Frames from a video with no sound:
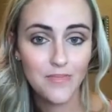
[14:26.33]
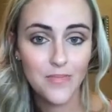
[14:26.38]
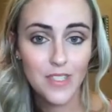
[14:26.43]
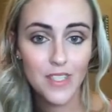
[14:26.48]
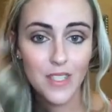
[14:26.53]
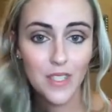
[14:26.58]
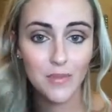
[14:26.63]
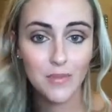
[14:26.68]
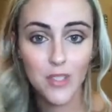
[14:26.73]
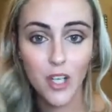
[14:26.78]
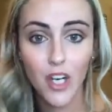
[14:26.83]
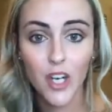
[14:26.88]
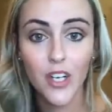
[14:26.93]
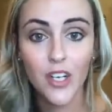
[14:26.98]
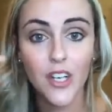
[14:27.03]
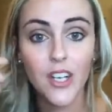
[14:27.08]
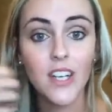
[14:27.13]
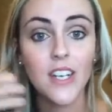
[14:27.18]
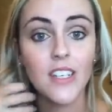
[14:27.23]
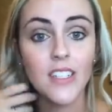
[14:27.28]
some
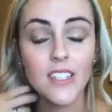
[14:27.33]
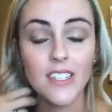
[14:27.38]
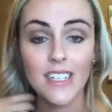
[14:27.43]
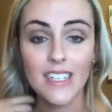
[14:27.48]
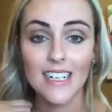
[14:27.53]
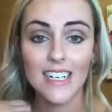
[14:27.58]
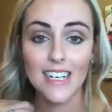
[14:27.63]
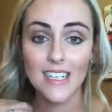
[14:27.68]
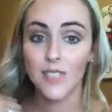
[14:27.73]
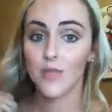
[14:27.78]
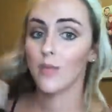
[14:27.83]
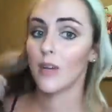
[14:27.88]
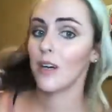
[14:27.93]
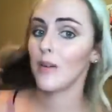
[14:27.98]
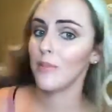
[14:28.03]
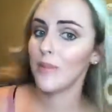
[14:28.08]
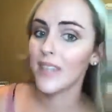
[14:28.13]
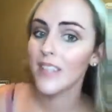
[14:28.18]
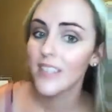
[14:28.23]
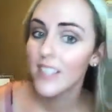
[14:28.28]
darker as
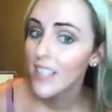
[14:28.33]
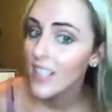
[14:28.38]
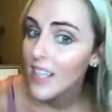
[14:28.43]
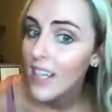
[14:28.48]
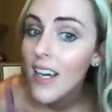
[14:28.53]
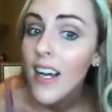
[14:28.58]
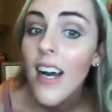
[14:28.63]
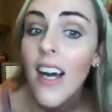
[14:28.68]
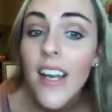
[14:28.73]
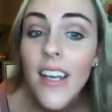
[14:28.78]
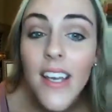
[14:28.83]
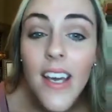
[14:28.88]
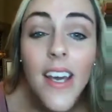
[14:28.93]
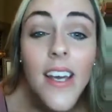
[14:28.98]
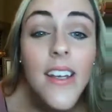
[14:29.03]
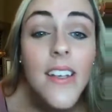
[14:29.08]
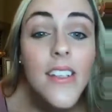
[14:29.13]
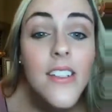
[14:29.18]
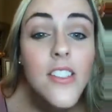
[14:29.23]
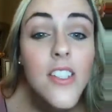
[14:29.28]
well, but
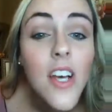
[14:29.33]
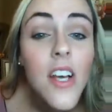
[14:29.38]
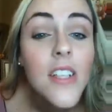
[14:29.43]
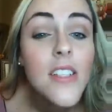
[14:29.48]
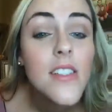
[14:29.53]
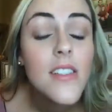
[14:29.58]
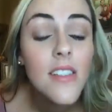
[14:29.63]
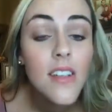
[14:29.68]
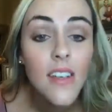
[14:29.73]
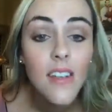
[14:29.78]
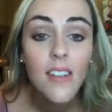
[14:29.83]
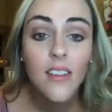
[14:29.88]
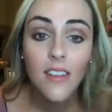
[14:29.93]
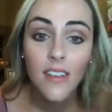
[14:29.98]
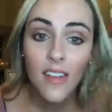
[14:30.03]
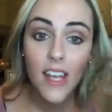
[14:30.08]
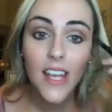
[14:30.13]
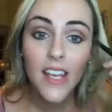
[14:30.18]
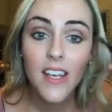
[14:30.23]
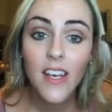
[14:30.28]
again, just the
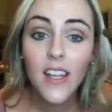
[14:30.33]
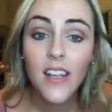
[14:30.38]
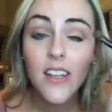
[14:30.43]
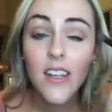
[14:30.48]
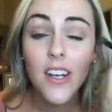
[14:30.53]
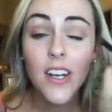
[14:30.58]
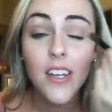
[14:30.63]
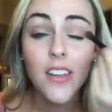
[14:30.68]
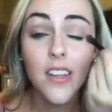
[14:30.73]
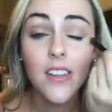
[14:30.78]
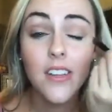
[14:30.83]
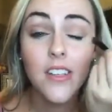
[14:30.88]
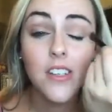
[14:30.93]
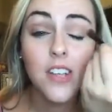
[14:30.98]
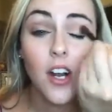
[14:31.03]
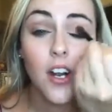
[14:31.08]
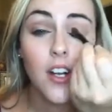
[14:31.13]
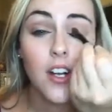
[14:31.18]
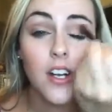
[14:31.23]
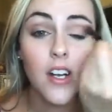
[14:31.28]
light color and then the
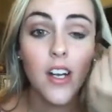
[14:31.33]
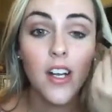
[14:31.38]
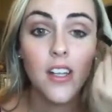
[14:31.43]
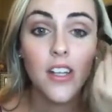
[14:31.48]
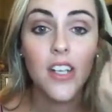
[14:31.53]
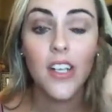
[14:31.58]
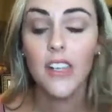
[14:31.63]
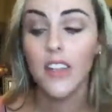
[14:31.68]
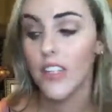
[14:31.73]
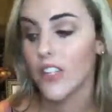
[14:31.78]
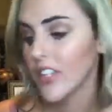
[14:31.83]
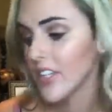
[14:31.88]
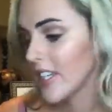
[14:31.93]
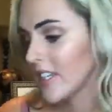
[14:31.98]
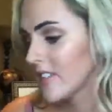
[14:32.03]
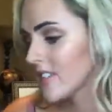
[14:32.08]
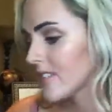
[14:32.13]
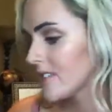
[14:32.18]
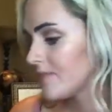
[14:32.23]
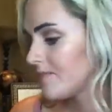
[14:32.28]
darker color in the
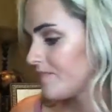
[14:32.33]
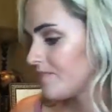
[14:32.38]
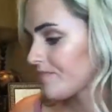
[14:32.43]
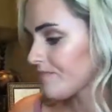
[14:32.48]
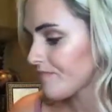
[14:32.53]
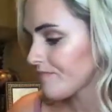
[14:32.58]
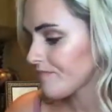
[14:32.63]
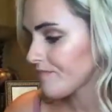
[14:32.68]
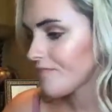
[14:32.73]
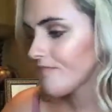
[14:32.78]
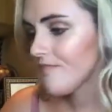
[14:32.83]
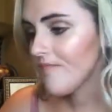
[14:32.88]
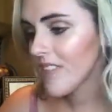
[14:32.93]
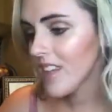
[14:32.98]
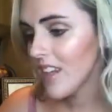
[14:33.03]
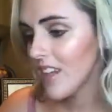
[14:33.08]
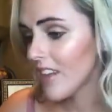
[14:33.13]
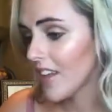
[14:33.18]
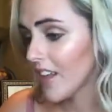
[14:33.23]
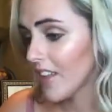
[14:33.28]
crease.
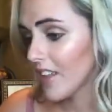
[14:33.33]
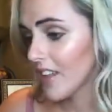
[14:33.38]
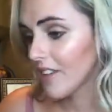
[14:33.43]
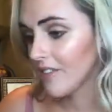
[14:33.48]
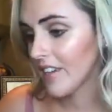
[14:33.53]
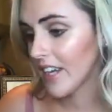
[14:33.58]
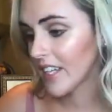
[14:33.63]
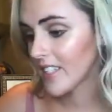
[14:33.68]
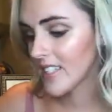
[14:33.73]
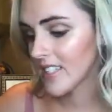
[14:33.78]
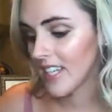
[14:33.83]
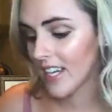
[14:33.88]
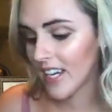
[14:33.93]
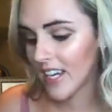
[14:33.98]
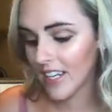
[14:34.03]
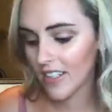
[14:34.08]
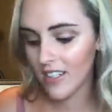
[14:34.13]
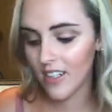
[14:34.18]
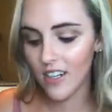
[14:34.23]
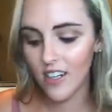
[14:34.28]
Nothing fancy
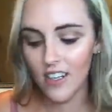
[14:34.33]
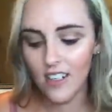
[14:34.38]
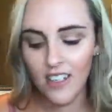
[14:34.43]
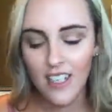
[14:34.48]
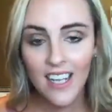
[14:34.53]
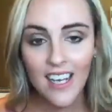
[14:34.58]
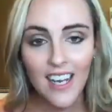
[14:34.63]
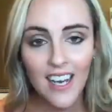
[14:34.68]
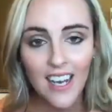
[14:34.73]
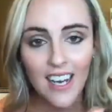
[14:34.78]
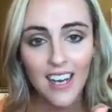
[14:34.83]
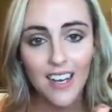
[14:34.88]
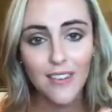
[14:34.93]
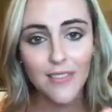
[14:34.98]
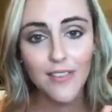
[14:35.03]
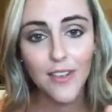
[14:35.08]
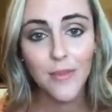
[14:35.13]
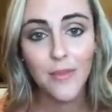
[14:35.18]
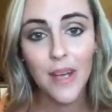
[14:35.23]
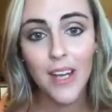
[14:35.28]
at all.
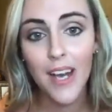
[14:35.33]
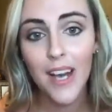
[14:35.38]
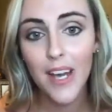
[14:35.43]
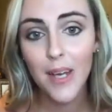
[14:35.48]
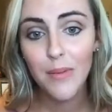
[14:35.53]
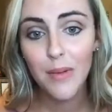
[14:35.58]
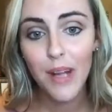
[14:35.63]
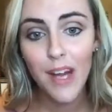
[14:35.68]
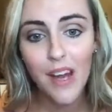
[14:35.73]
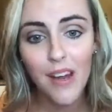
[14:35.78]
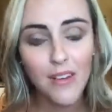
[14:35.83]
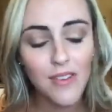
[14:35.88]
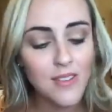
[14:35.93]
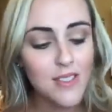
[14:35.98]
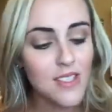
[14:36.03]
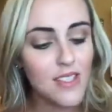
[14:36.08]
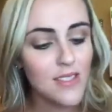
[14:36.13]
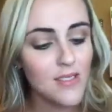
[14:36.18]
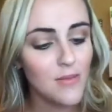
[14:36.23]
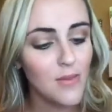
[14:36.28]
For my
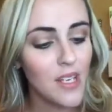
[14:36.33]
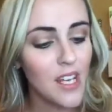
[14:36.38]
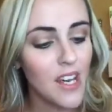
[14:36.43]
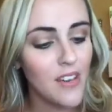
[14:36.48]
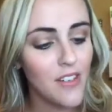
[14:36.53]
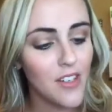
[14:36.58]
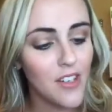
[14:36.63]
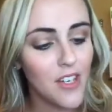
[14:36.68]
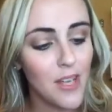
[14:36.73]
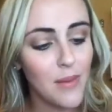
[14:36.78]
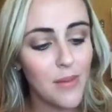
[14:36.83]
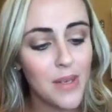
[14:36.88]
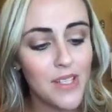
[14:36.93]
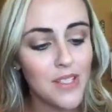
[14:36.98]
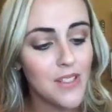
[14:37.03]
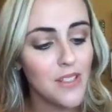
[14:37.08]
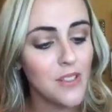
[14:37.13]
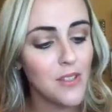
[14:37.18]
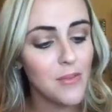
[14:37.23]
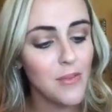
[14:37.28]
eyebrows, we have a great
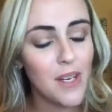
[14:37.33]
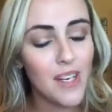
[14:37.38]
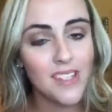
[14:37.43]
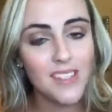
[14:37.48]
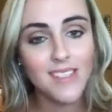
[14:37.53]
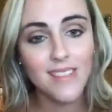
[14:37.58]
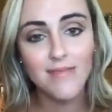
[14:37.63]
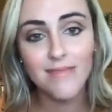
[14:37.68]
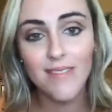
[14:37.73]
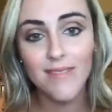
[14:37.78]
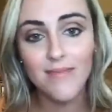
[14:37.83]
pencil, but